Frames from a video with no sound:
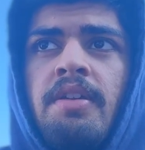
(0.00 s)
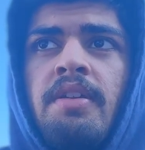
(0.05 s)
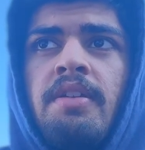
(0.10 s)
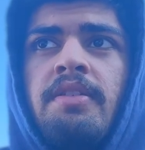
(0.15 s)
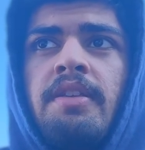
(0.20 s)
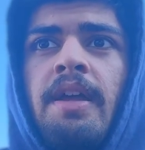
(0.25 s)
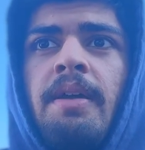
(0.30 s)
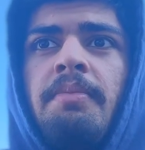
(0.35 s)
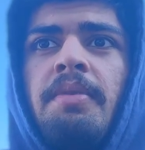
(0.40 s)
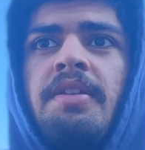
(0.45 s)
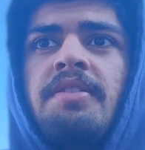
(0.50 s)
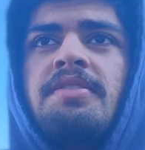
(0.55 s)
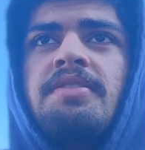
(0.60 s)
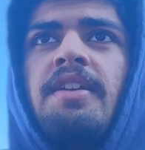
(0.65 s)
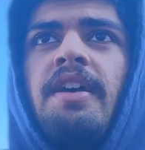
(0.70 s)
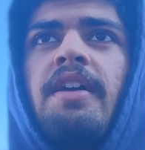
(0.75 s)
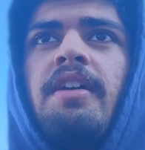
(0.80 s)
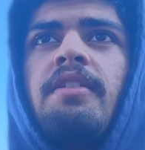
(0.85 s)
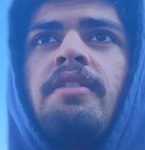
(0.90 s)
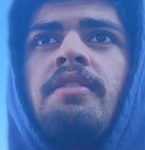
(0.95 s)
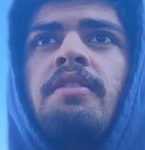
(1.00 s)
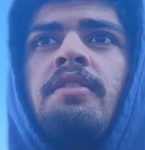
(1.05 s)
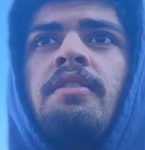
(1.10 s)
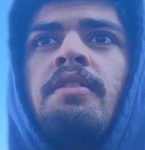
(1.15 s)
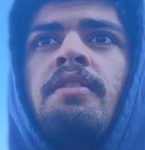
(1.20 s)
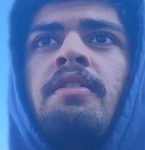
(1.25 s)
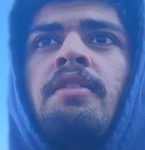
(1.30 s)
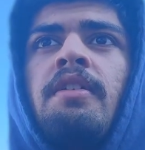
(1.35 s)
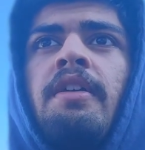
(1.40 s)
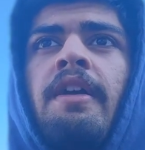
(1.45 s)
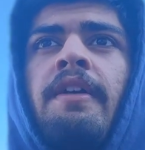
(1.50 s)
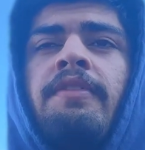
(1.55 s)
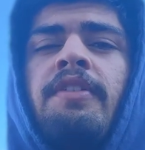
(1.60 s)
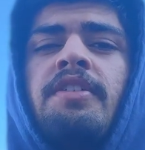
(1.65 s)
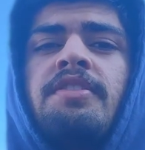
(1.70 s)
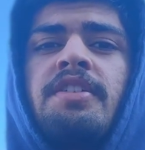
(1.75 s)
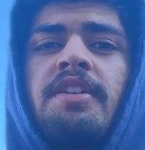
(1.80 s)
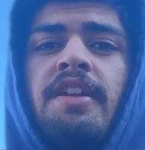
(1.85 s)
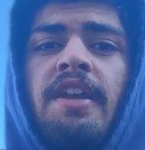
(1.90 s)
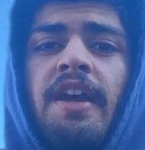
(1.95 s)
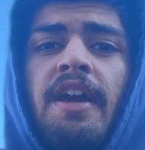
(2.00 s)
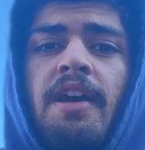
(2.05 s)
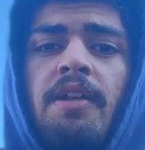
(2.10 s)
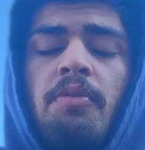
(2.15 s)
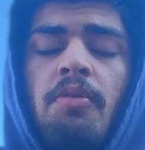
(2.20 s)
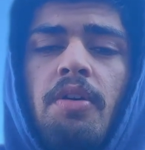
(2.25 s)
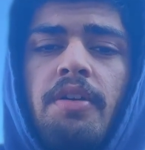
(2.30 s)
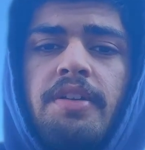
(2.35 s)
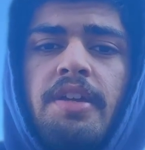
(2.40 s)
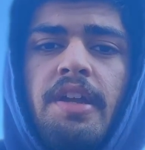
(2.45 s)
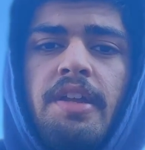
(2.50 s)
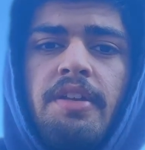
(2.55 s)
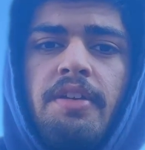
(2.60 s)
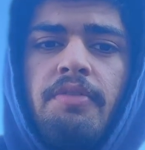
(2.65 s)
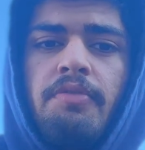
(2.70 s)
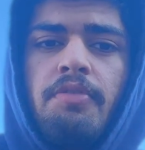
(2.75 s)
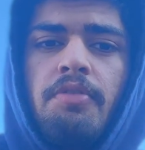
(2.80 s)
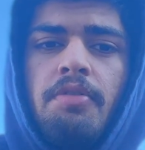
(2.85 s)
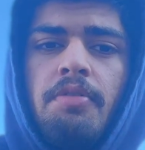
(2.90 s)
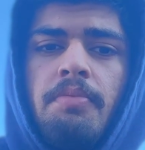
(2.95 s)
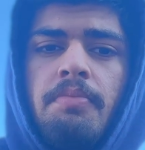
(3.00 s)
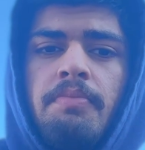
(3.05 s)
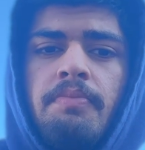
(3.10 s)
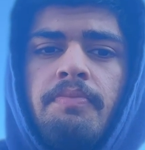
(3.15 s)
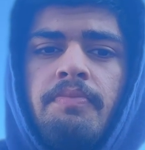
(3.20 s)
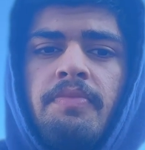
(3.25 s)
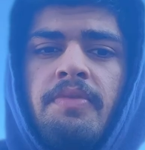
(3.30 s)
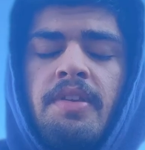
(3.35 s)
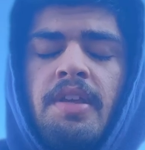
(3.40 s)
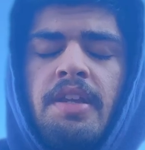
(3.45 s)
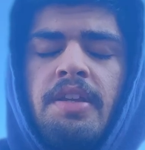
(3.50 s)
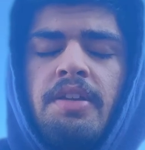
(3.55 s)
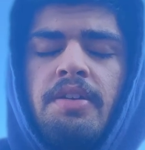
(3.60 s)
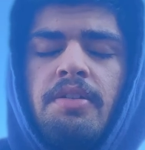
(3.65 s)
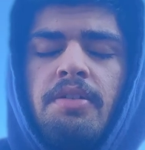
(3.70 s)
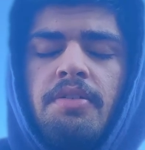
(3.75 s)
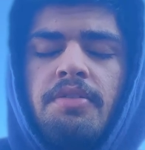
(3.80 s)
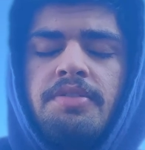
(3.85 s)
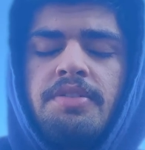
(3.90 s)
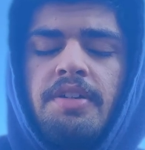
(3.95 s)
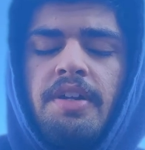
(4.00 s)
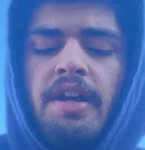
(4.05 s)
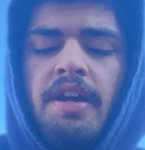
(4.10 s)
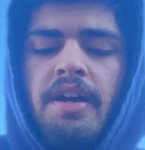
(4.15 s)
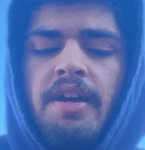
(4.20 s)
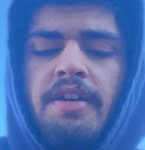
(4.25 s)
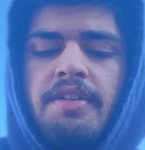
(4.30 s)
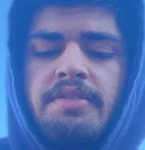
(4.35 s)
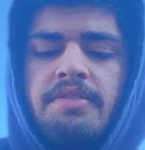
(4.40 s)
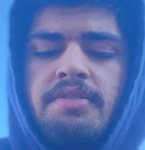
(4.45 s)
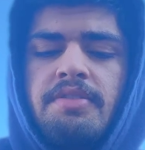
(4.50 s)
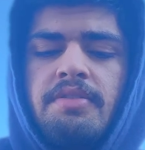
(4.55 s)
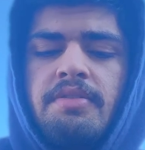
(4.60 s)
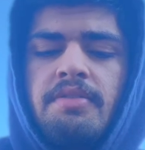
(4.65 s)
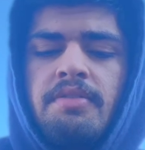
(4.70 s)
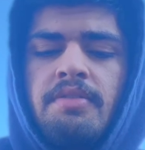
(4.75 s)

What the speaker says: that means that if there's a cat walking in your room and you close your eyes,